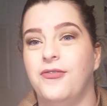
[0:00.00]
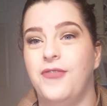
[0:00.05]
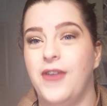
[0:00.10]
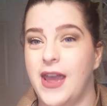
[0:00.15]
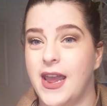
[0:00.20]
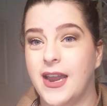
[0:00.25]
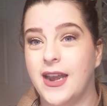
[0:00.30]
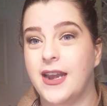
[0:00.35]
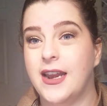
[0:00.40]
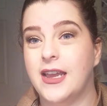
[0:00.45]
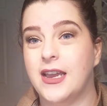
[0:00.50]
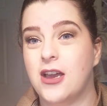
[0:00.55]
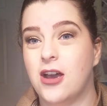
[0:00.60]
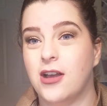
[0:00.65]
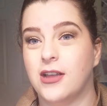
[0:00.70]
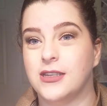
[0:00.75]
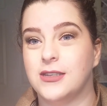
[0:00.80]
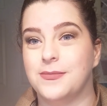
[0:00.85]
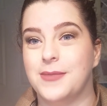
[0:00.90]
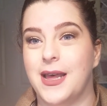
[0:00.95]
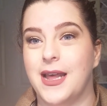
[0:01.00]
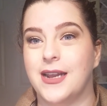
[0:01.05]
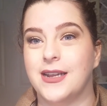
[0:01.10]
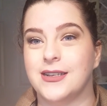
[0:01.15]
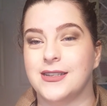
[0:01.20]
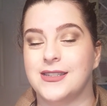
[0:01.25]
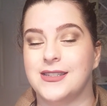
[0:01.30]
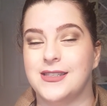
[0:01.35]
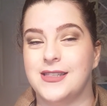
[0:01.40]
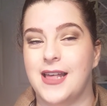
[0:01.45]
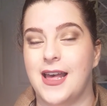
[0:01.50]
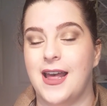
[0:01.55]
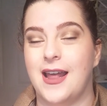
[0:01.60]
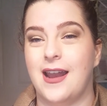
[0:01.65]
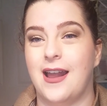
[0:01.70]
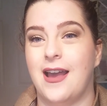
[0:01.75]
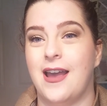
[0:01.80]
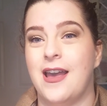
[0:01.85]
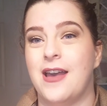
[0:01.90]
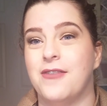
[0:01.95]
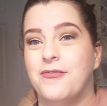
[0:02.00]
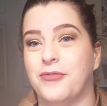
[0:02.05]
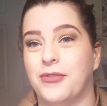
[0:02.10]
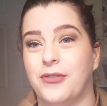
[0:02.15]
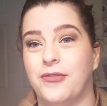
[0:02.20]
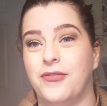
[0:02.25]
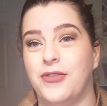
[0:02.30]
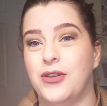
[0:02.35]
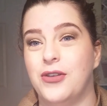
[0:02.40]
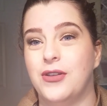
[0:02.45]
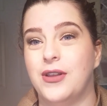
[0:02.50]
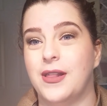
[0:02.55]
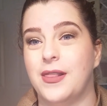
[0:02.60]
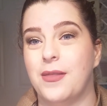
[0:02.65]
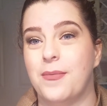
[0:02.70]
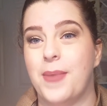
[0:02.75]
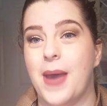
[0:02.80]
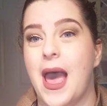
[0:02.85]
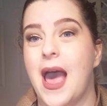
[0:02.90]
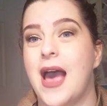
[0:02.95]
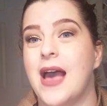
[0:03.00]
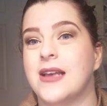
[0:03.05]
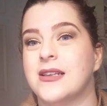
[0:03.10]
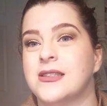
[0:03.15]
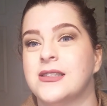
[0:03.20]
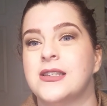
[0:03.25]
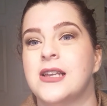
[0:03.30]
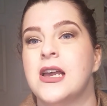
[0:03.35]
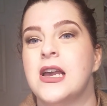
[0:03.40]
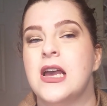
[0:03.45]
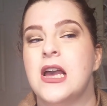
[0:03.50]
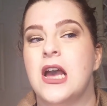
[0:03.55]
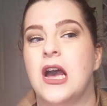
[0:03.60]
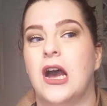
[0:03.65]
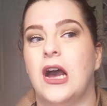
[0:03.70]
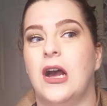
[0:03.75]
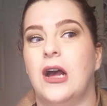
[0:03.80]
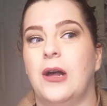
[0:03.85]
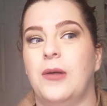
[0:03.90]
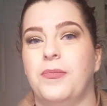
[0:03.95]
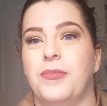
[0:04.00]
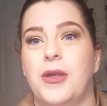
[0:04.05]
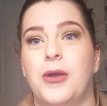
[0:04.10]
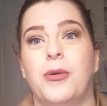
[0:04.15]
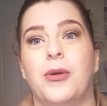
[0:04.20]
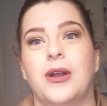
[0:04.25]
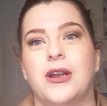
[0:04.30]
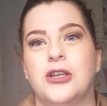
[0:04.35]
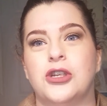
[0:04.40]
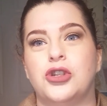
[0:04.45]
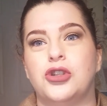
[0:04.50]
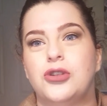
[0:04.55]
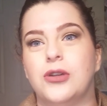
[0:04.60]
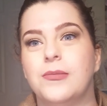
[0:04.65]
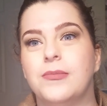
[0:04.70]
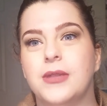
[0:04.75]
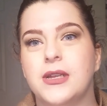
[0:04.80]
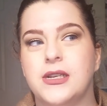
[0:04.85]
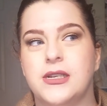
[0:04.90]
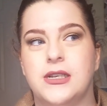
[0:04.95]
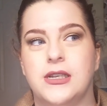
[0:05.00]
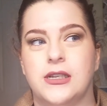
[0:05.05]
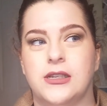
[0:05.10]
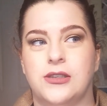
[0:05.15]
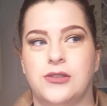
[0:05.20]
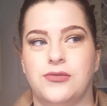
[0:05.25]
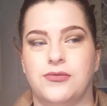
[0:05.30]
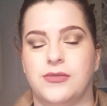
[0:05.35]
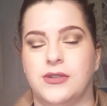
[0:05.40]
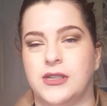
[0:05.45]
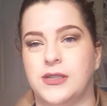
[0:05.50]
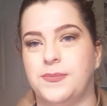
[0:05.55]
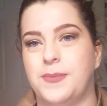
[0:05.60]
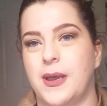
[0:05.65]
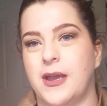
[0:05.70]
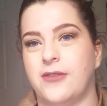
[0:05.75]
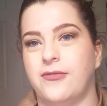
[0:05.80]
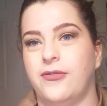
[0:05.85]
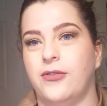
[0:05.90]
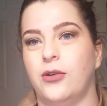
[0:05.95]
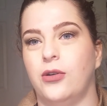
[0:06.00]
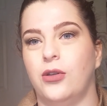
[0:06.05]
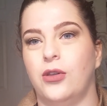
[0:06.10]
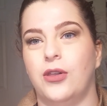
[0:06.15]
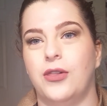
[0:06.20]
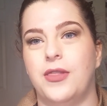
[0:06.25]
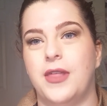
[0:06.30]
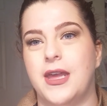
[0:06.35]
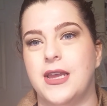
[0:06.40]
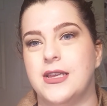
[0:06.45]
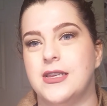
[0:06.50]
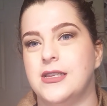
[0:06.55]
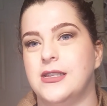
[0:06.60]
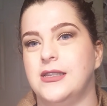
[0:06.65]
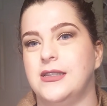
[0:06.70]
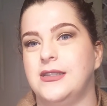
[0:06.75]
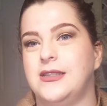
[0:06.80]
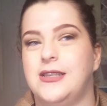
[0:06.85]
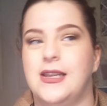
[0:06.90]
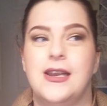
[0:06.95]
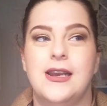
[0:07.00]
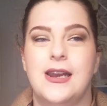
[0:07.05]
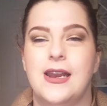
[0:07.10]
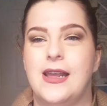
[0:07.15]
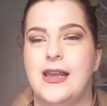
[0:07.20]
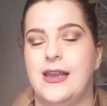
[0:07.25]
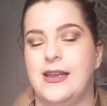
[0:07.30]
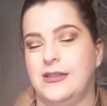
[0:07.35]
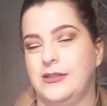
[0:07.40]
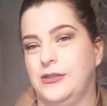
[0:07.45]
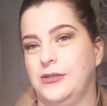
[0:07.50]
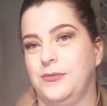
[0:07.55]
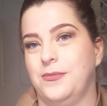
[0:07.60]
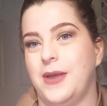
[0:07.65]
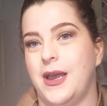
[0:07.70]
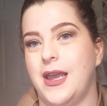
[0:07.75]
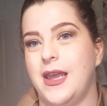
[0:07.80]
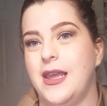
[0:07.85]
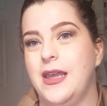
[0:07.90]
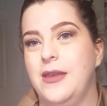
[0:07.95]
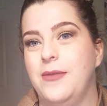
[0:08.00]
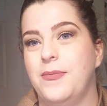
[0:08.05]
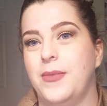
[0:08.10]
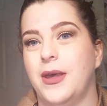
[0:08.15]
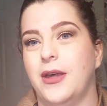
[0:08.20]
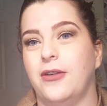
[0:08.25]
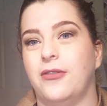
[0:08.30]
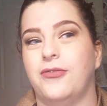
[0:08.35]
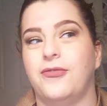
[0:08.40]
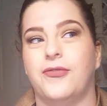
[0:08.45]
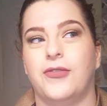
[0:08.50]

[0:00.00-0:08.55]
Vandy Cosmetics that I have reviewed in the past. They were extremely disrespectful. They didn't answer my email